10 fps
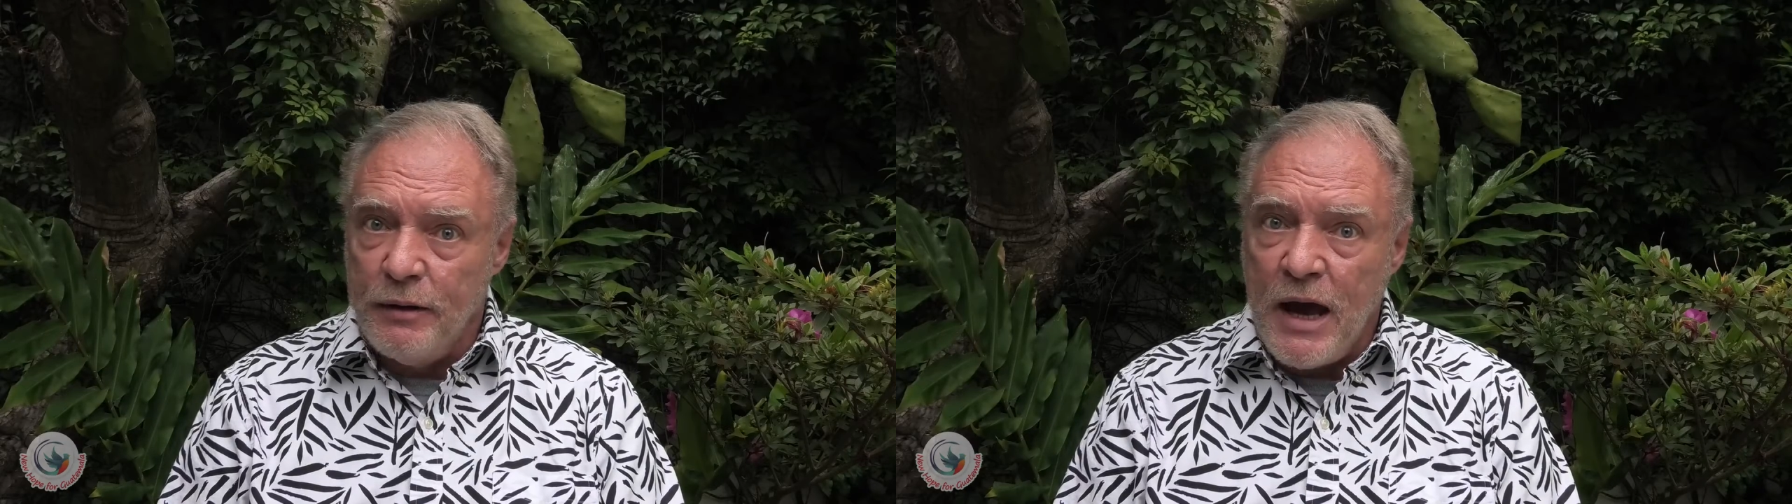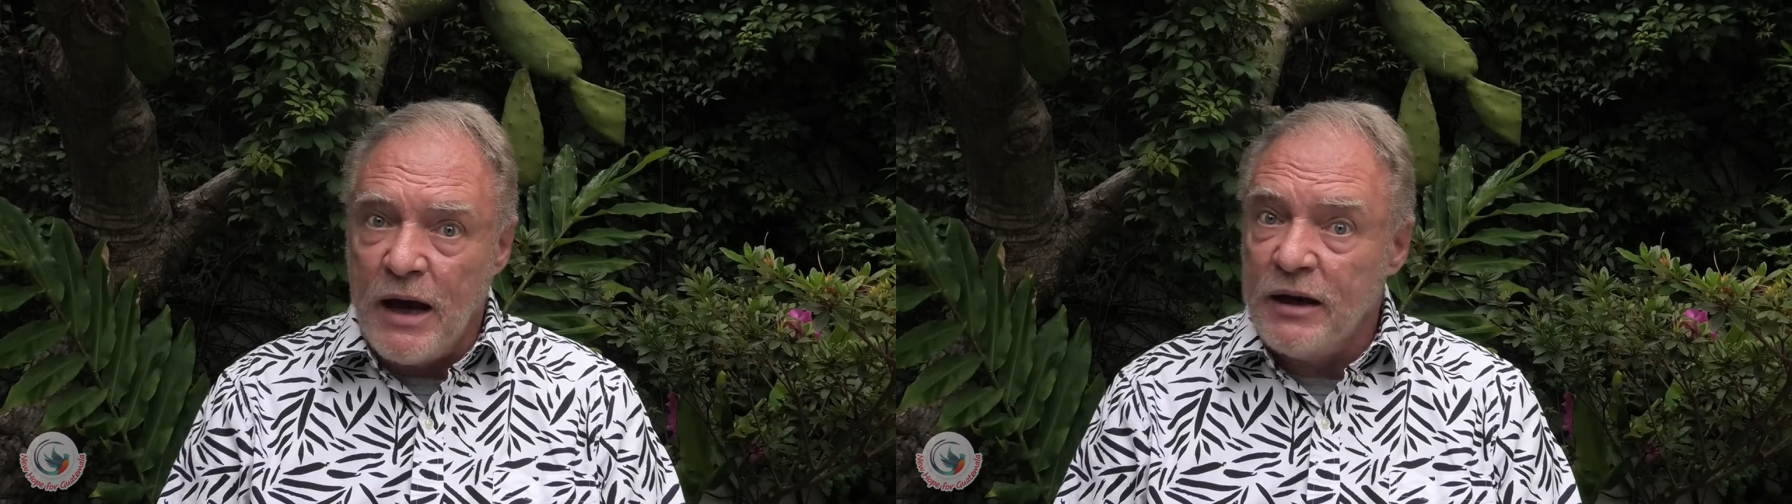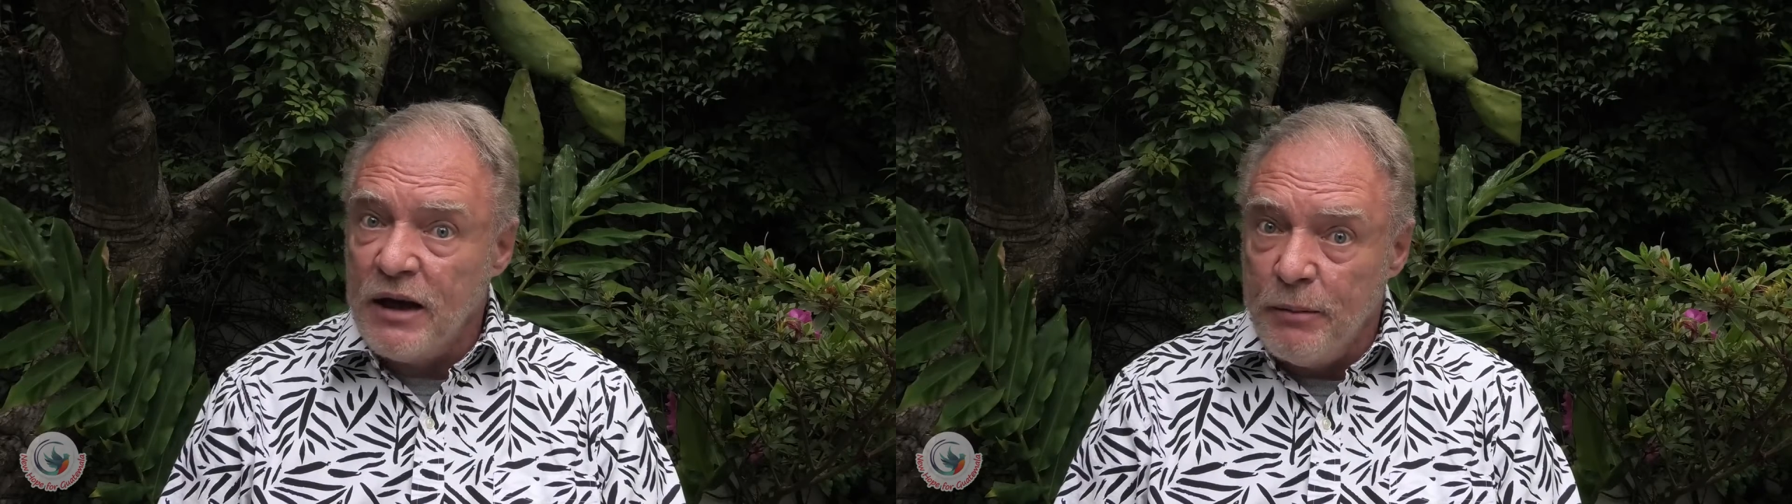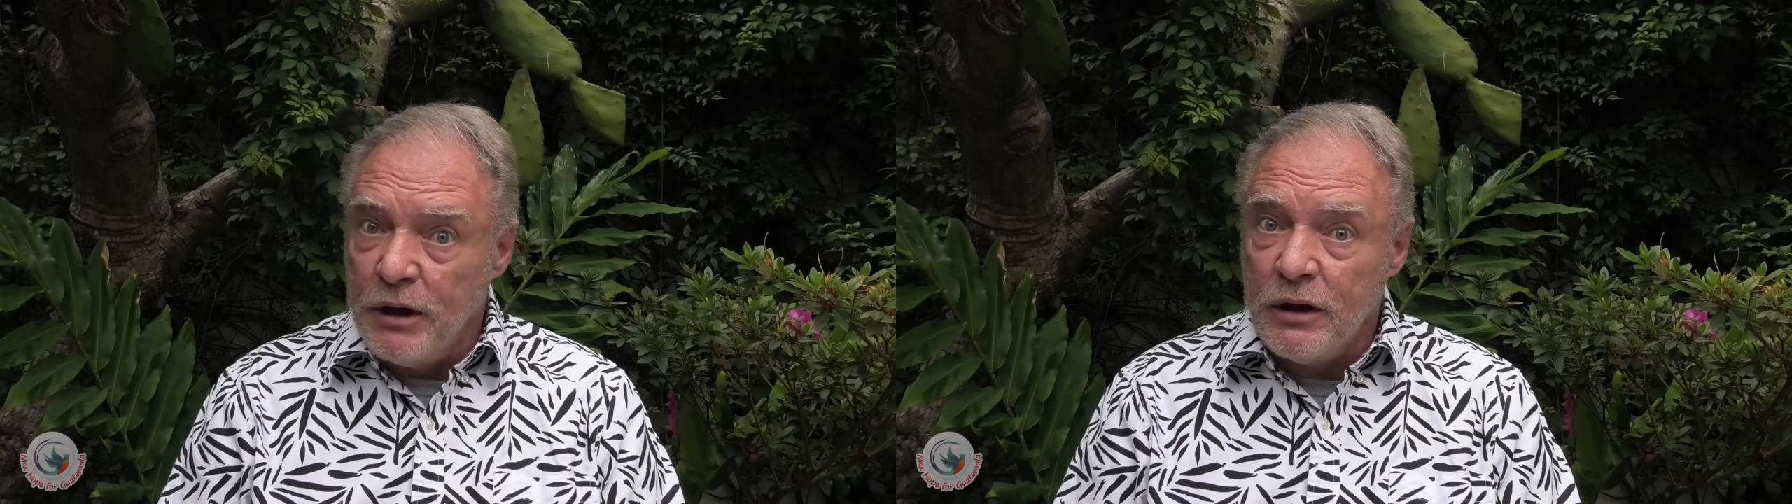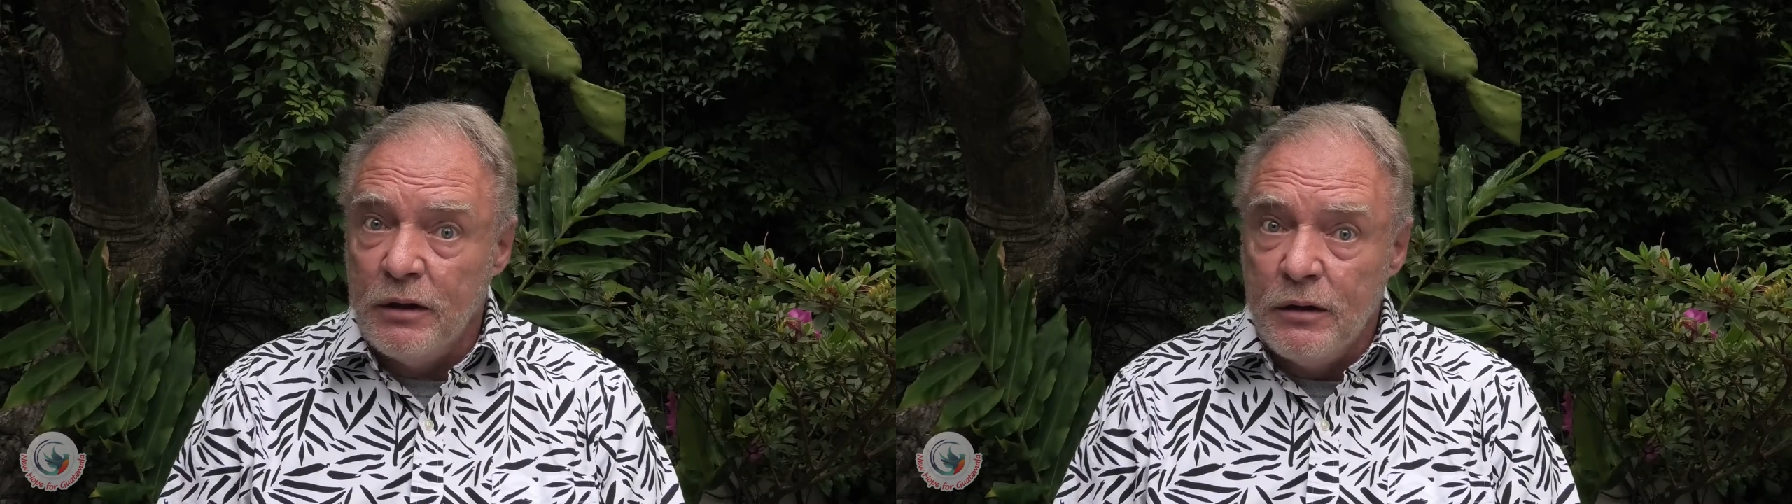academic